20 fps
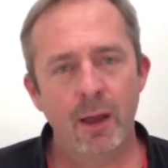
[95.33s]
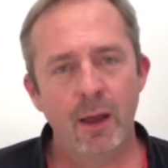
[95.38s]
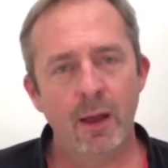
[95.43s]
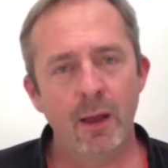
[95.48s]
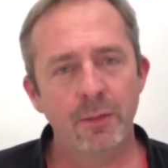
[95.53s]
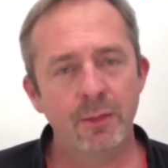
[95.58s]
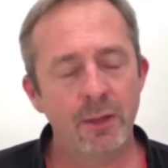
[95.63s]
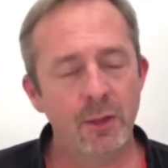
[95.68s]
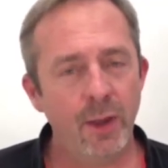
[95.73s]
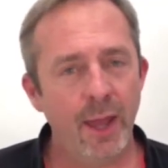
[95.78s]

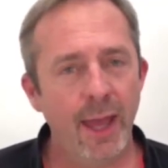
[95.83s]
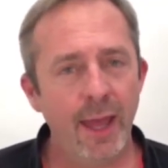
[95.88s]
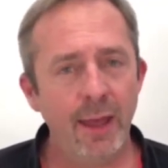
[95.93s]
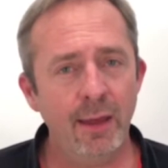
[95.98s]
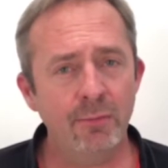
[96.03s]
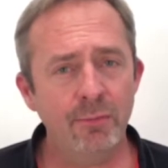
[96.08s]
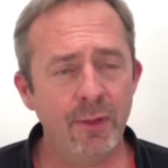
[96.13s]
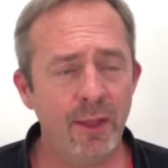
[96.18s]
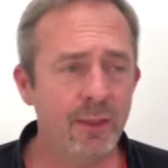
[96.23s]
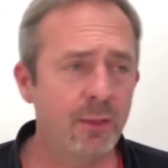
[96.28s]
that you
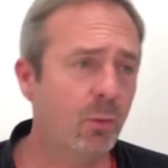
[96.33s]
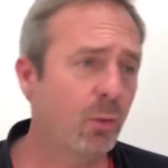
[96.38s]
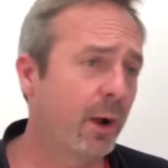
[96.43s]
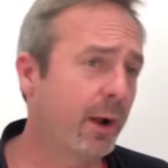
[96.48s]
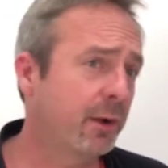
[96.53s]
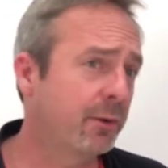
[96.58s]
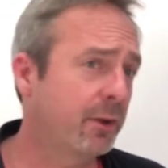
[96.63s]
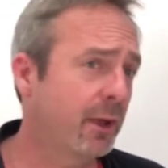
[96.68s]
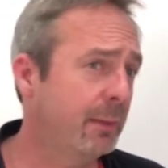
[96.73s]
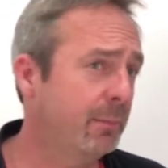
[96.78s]
have and the
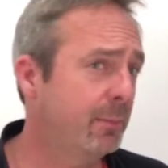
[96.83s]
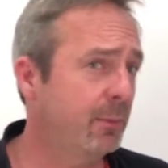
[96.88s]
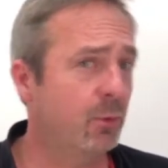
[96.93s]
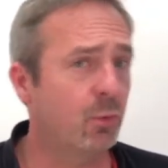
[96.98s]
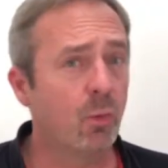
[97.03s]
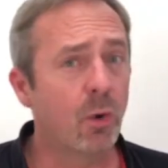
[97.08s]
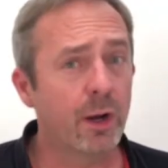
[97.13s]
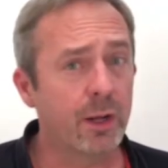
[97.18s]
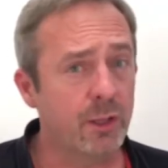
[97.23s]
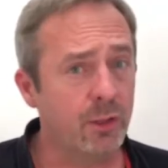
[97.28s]
wire type
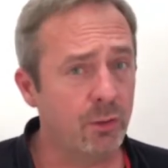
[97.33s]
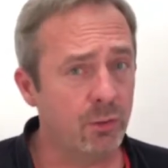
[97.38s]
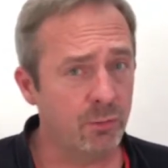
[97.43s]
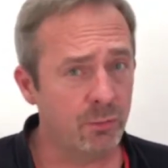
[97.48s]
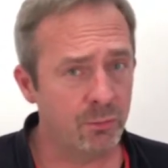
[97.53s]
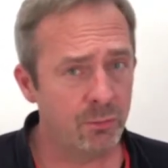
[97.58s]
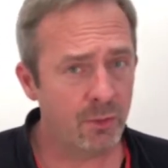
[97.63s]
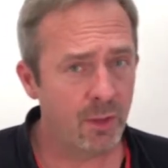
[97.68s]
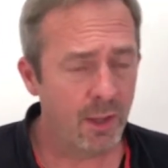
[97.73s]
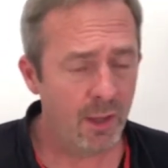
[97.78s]
you want to
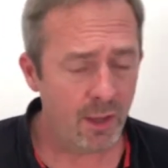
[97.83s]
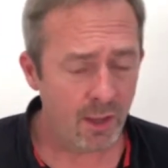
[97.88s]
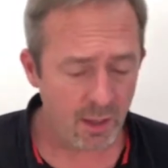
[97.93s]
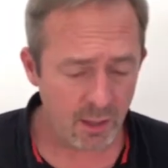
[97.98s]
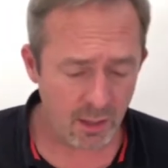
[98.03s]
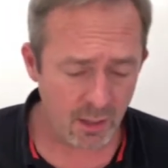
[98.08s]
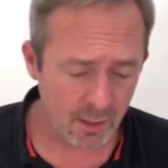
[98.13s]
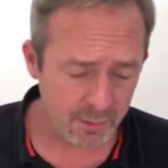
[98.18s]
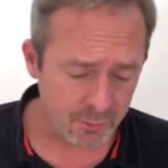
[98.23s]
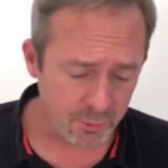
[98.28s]
use
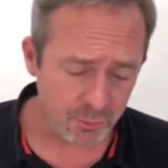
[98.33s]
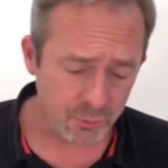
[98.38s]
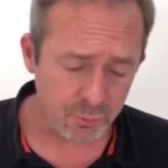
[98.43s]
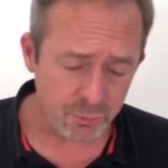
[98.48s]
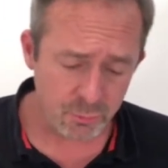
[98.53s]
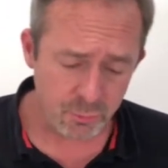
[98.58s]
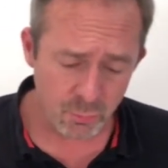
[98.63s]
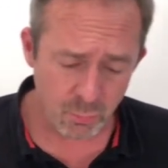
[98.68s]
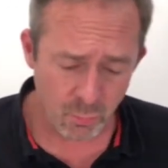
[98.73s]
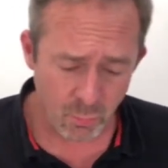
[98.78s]
on your
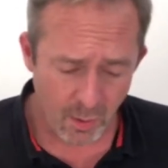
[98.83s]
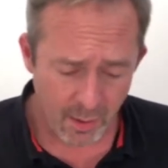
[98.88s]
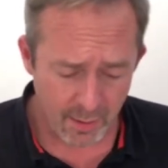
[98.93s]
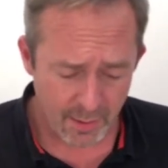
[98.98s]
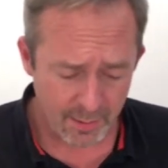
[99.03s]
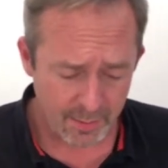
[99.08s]
new